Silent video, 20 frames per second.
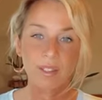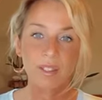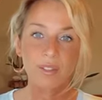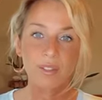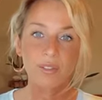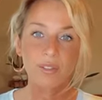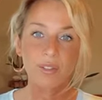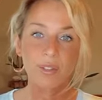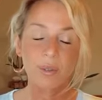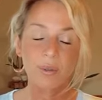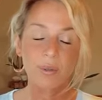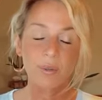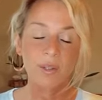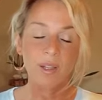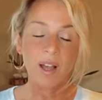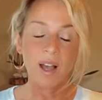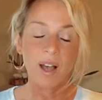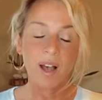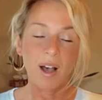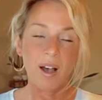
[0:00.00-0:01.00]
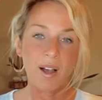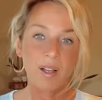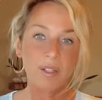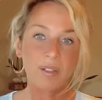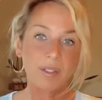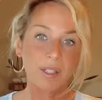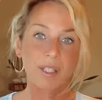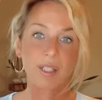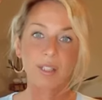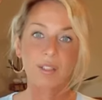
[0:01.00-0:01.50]
So
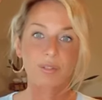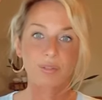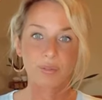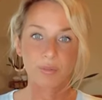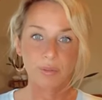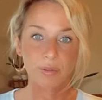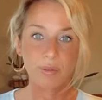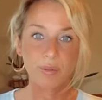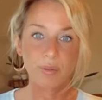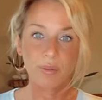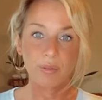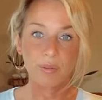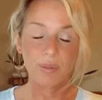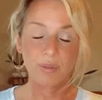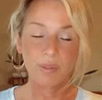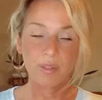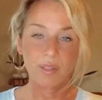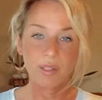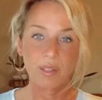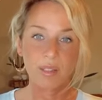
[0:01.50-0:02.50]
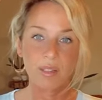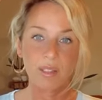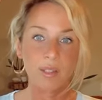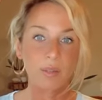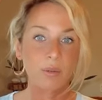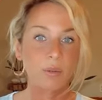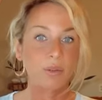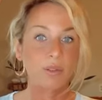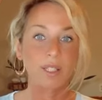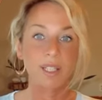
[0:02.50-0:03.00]
honoring your truth and
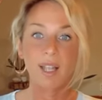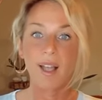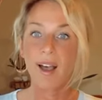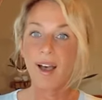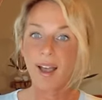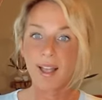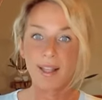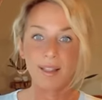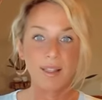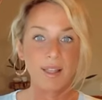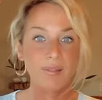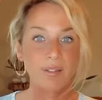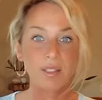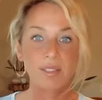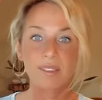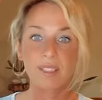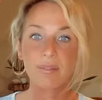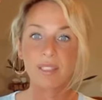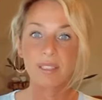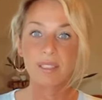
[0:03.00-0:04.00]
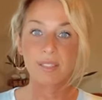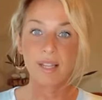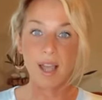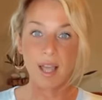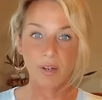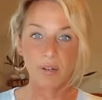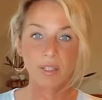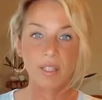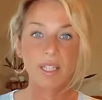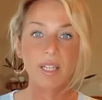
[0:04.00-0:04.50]
holding high levels of
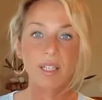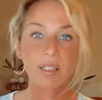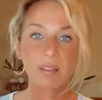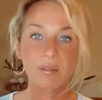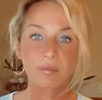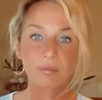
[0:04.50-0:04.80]
integrity